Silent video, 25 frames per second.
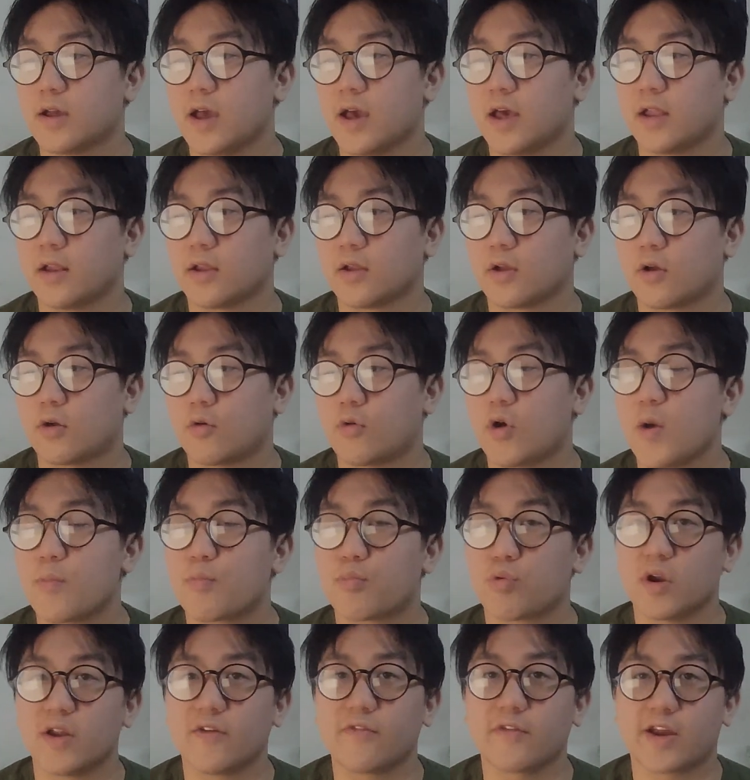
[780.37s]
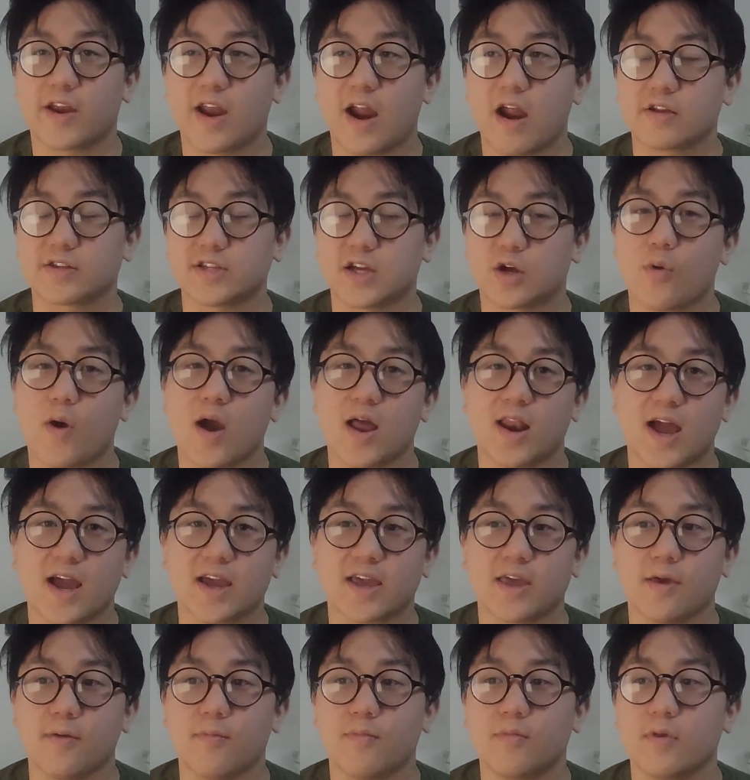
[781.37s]
and quite a prolific character. I quite
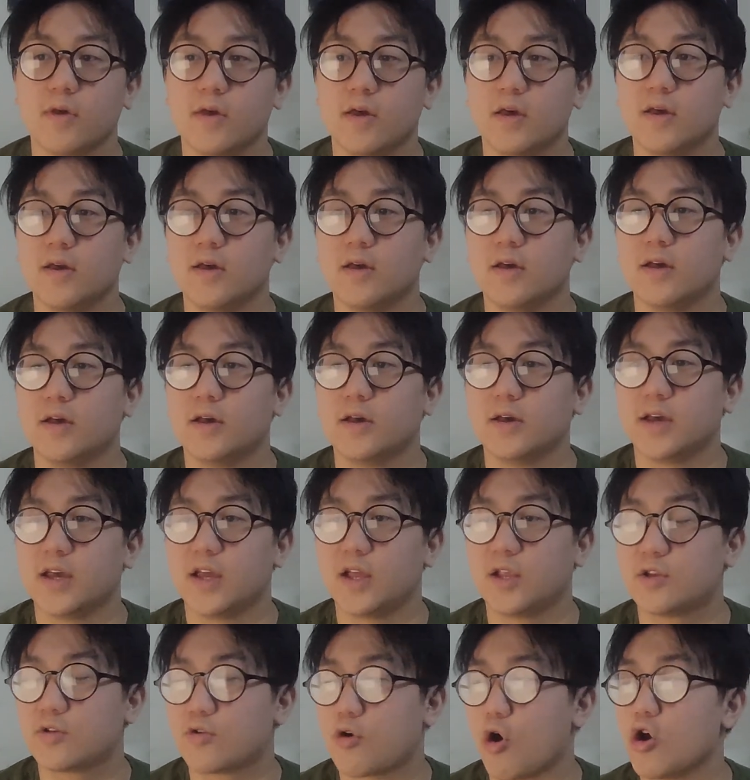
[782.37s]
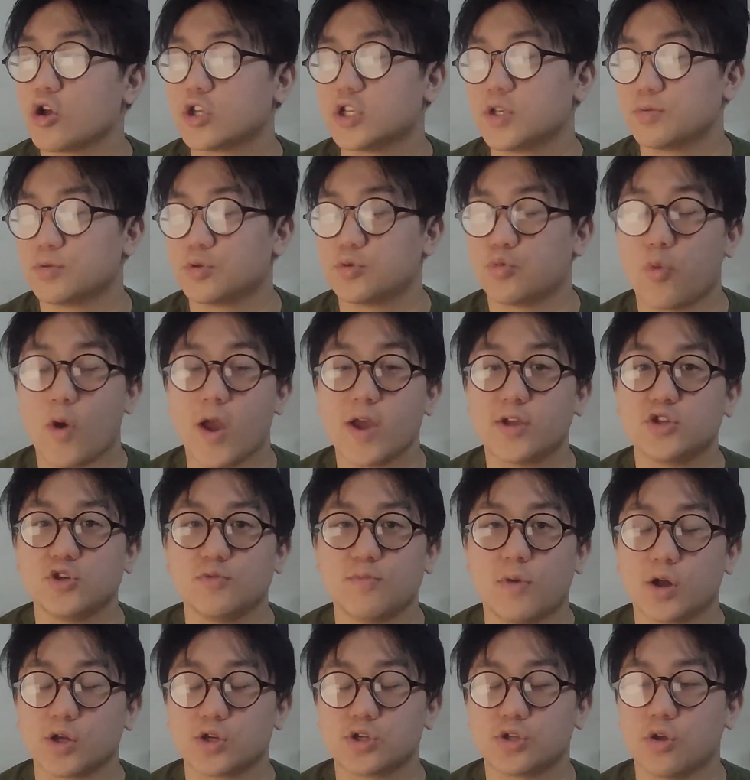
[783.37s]
like him. He gossips way too
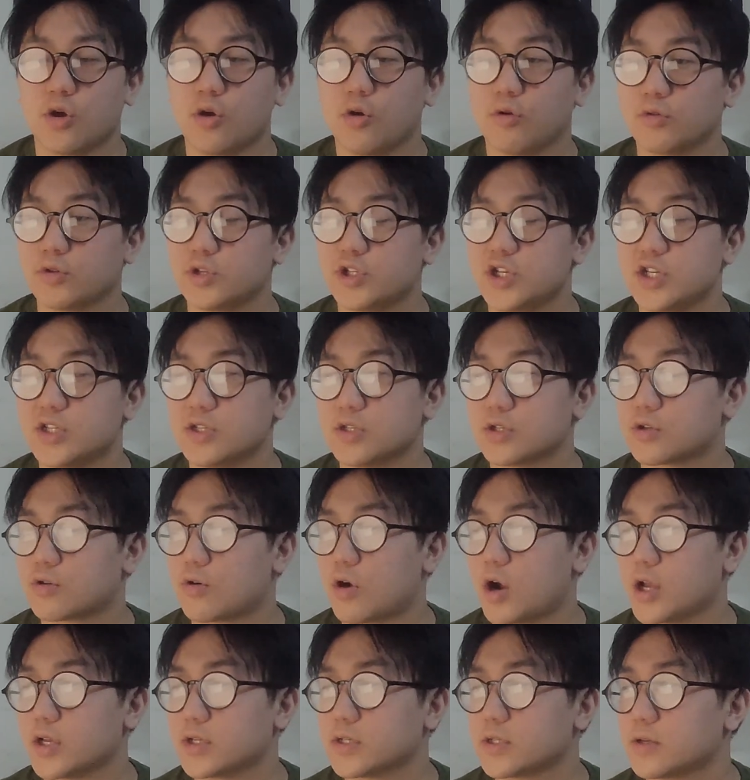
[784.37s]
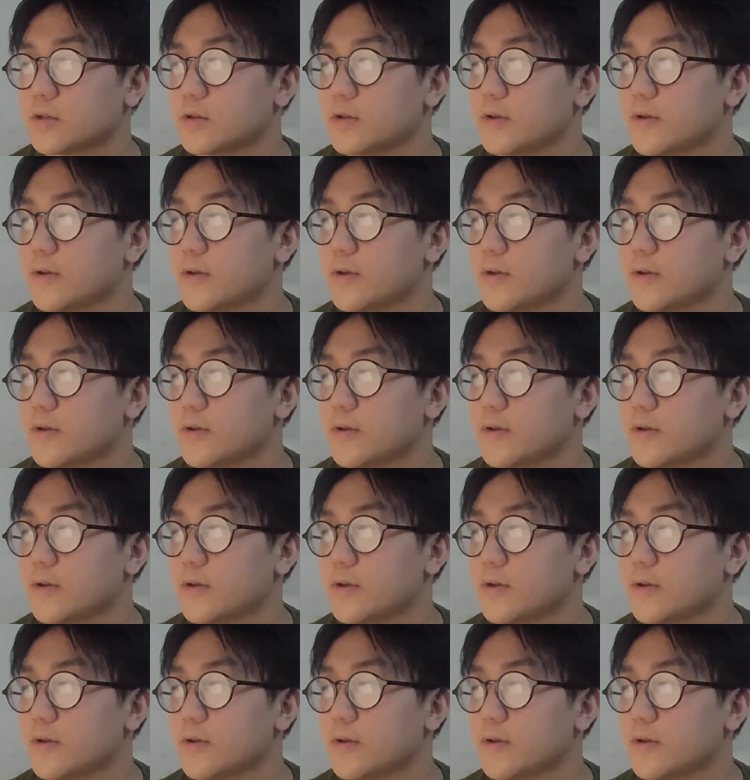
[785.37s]
much though. Jesus Christ.